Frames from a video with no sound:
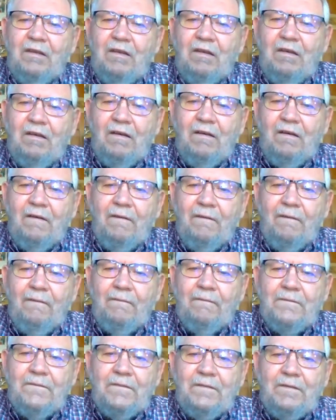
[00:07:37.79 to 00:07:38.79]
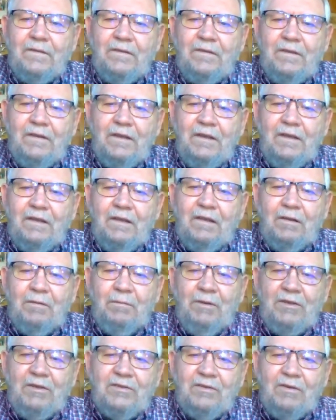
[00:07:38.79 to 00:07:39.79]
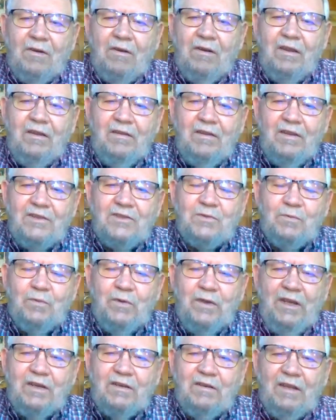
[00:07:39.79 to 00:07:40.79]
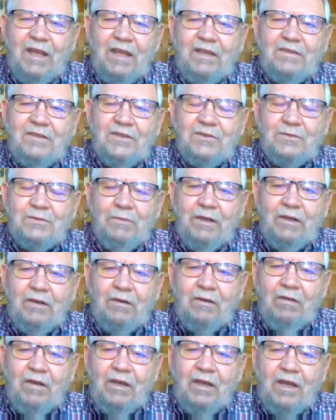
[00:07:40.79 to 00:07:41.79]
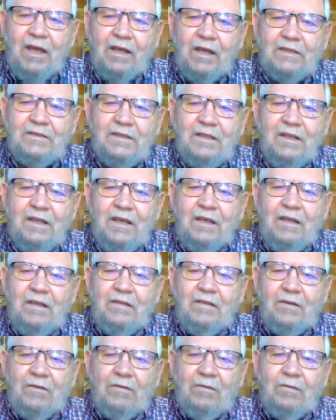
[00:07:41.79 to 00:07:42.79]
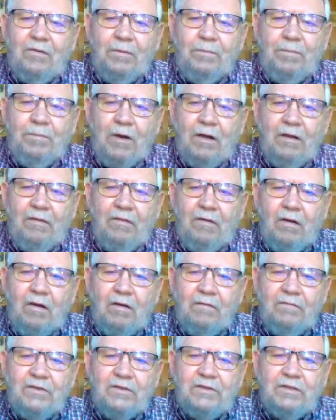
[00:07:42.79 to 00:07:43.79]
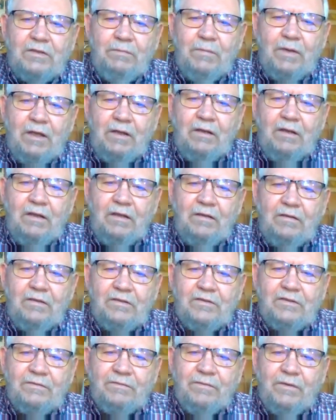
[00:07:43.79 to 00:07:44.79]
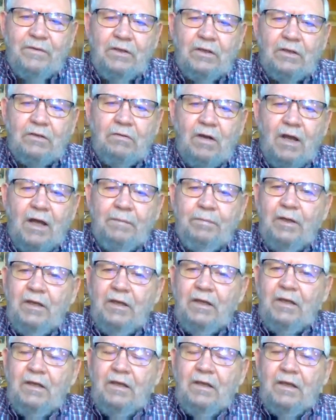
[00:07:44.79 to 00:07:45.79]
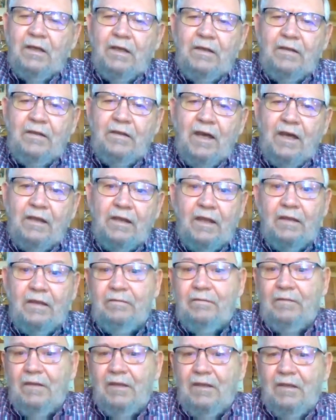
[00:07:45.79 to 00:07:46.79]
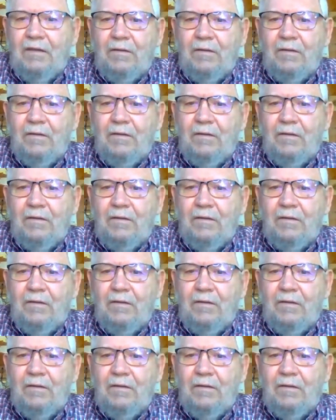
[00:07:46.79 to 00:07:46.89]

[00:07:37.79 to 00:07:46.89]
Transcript: It'll be starting this week, late this week, early next, the early part of the harvest and the safrinha crop, and